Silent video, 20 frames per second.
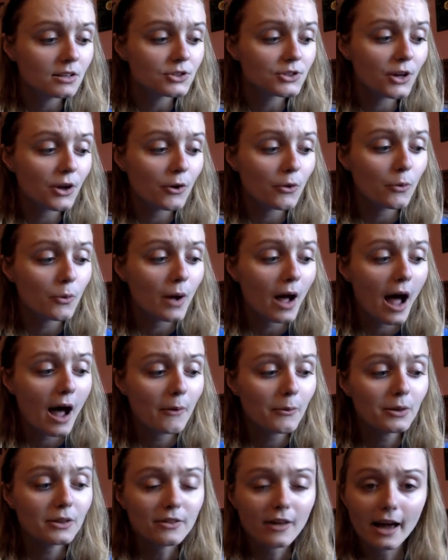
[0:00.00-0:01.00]
So
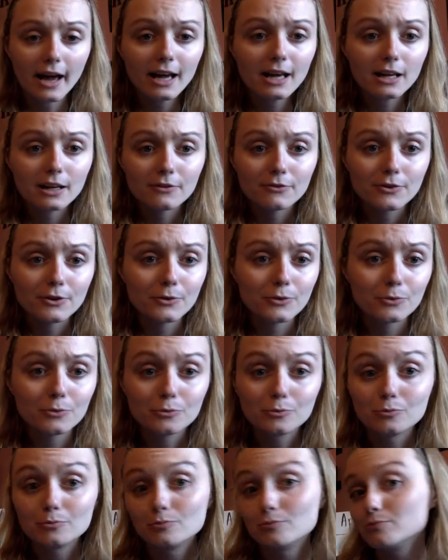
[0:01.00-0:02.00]
I would like, if
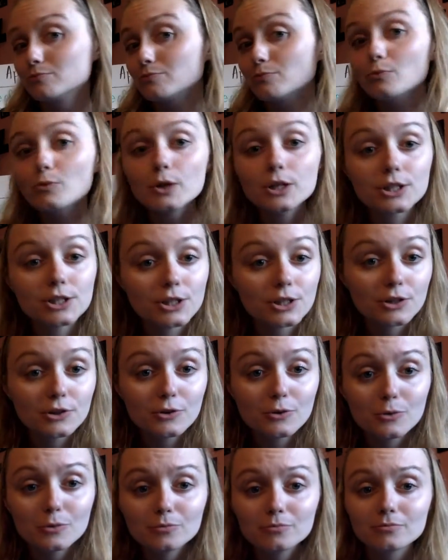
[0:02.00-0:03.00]
you want
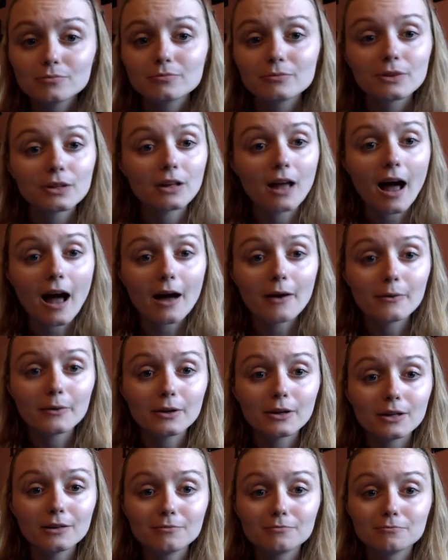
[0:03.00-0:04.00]
to, I
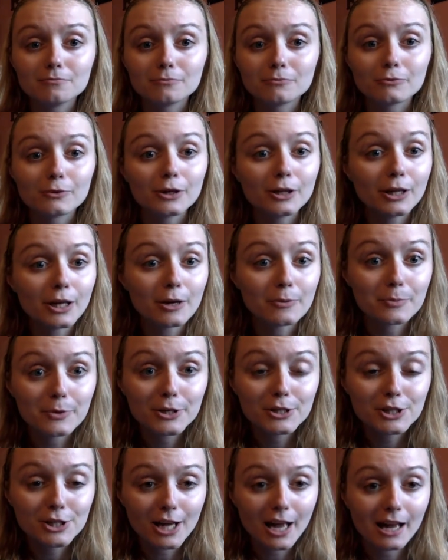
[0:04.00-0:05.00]
would really
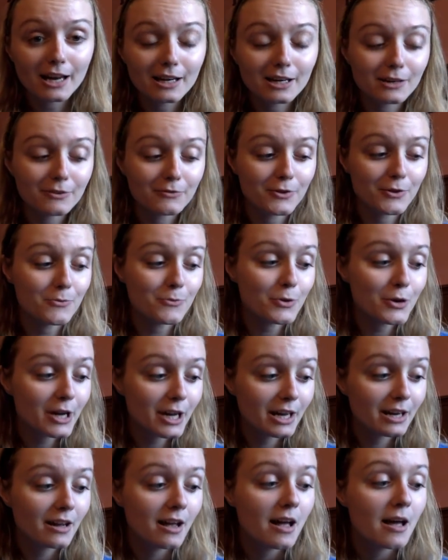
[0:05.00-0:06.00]
appreciate it if you
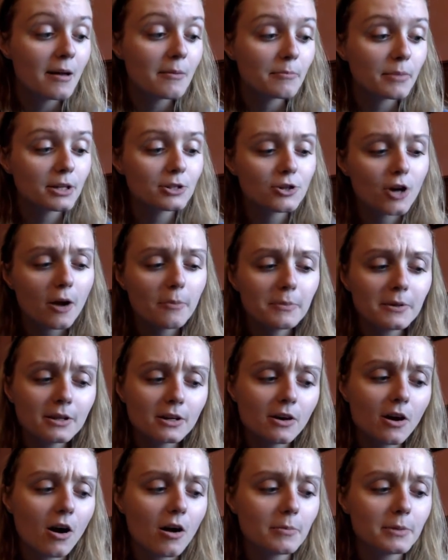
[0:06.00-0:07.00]
would, but drop in the
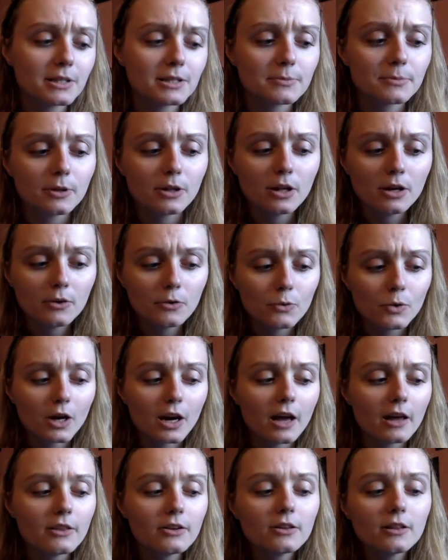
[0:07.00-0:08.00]
comments below what
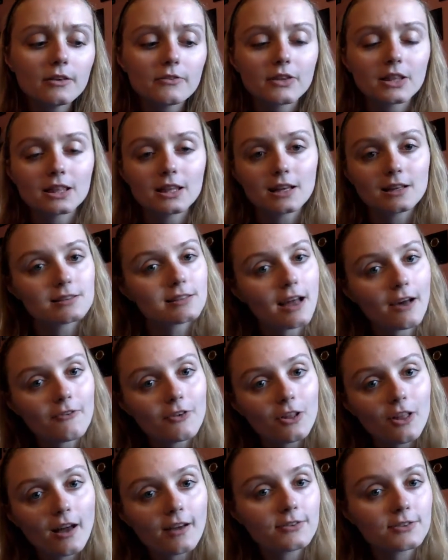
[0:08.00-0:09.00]
other living things have a
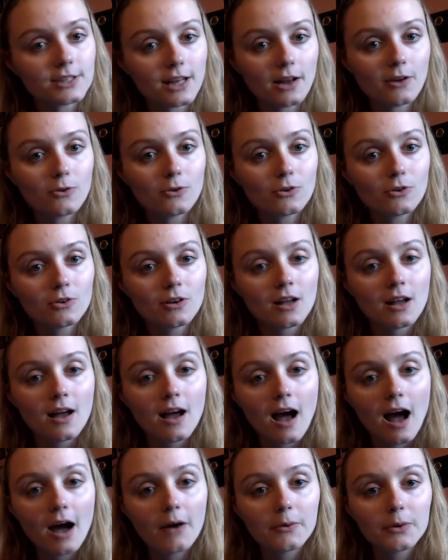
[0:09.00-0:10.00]
life cycle.
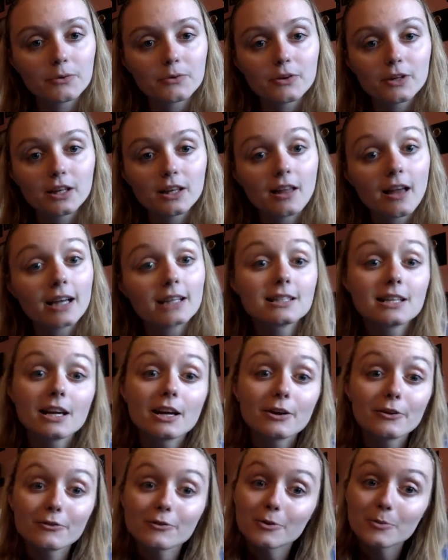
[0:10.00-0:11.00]
I would really like to
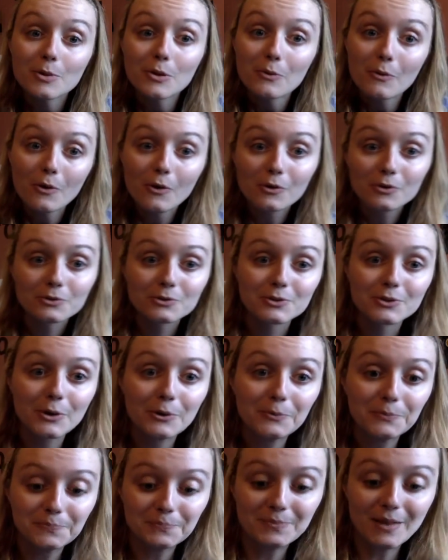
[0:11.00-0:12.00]
hear from you all,
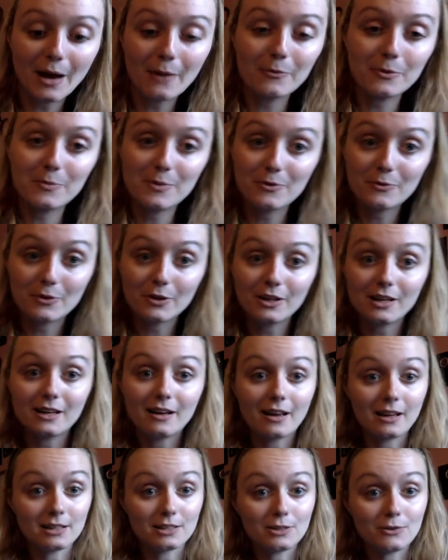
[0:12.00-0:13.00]
so that would be really
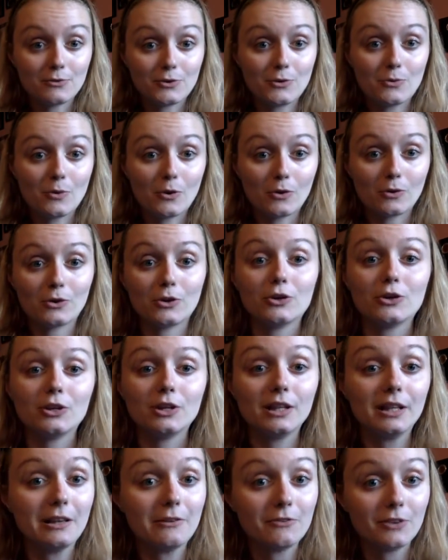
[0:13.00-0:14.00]
nice if you all
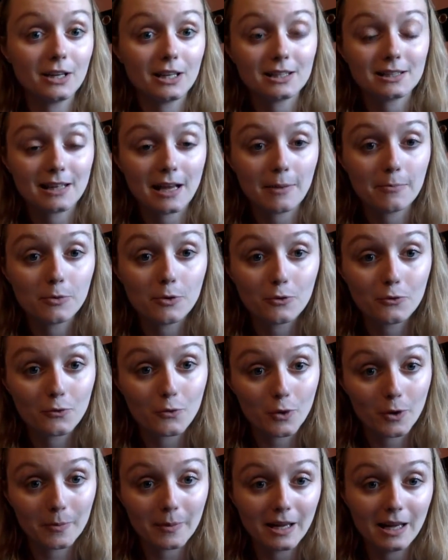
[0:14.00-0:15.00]
could leave an example
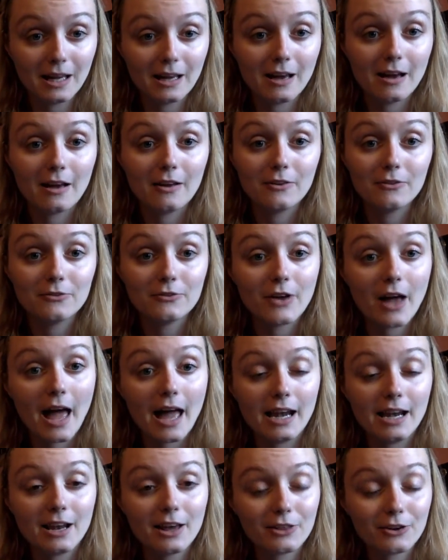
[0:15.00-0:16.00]
for me of
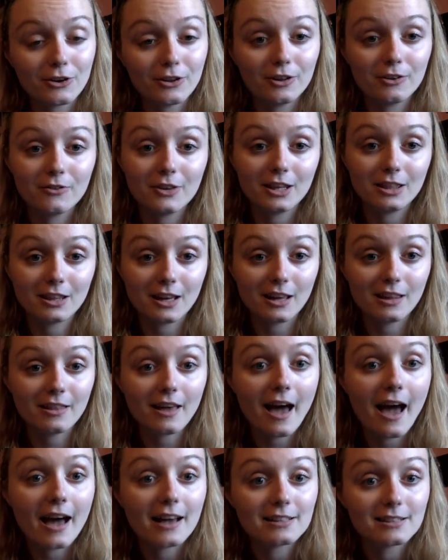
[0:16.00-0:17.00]
another living thing
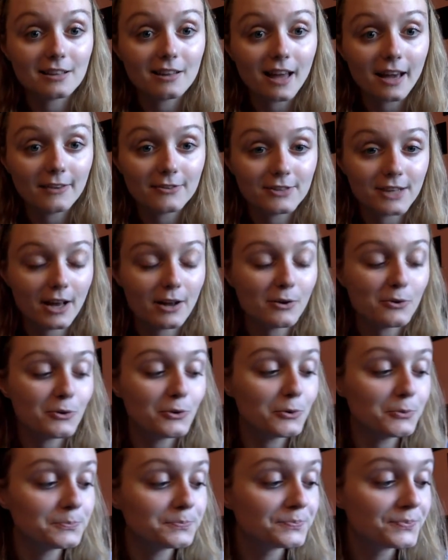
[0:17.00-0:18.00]
that has a life
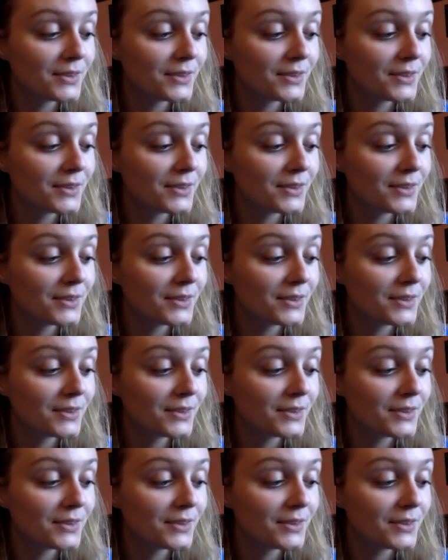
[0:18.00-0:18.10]
cycle.